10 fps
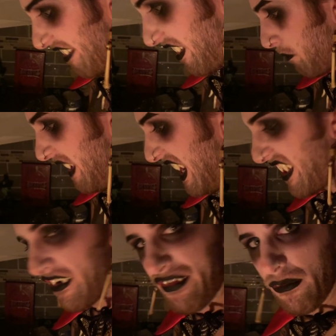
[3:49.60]
a
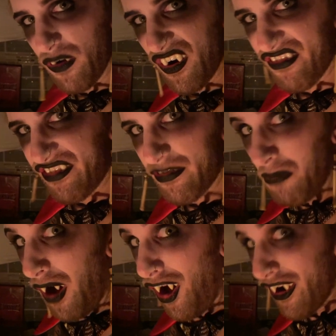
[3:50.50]
pair of the world's
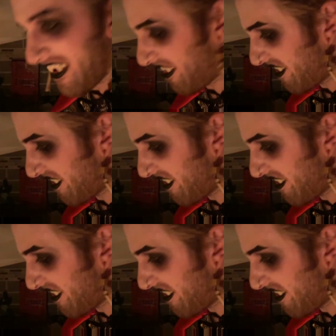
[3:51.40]
smallest